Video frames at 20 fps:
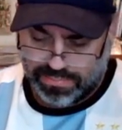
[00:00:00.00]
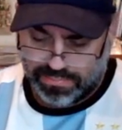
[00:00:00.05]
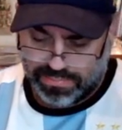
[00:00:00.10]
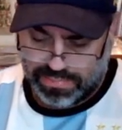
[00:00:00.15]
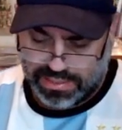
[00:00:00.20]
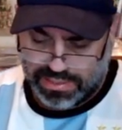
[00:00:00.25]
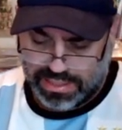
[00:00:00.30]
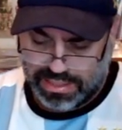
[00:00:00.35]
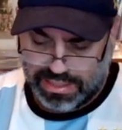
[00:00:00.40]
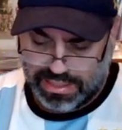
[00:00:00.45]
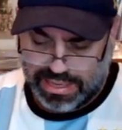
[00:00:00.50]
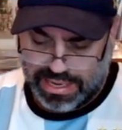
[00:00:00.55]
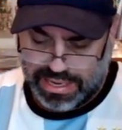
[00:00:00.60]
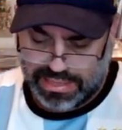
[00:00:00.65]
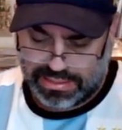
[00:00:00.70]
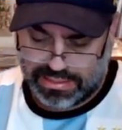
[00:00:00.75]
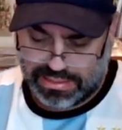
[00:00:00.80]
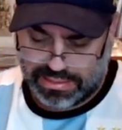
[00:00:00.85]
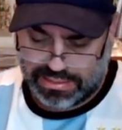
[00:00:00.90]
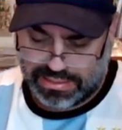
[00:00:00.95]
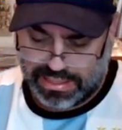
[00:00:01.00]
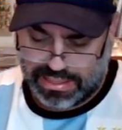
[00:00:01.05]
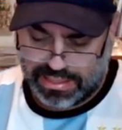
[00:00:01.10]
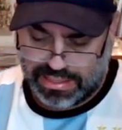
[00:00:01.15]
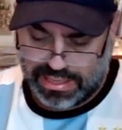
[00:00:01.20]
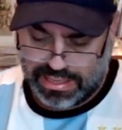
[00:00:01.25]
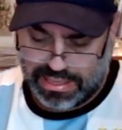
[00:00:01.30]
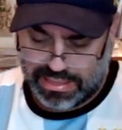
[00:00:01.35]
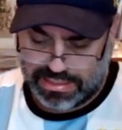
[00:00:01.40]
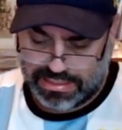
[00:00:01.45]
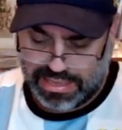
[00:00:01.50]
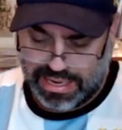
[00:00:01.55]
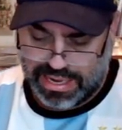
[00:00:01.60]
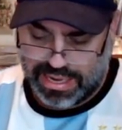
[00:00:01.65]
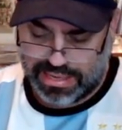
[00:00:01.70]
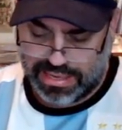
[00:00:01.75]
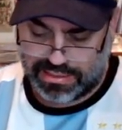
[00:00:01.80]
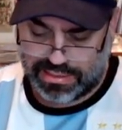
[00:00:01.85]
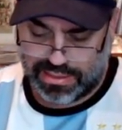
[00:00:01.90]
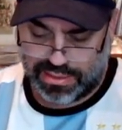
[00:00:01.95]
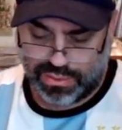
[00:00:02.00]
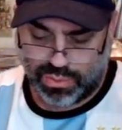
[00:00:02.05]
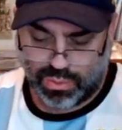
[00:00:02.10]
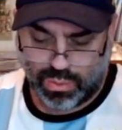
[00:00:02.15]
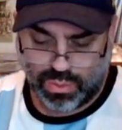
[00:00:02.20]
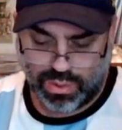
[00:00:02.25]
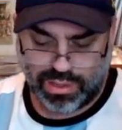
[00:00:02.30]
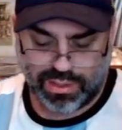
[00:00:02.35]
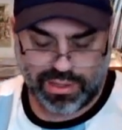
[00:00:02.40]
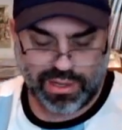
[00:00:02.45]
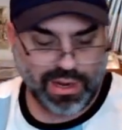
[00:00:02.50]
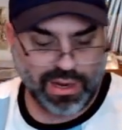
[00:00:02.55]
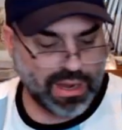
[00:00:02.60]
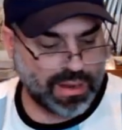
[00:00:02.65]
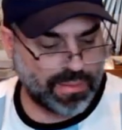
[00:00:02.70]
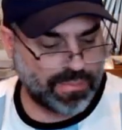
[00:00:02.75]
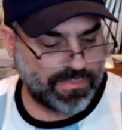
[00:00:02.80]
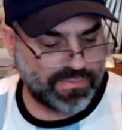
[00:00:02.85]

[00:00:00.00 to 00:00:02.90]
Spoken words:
See, gets his hands on the World Cup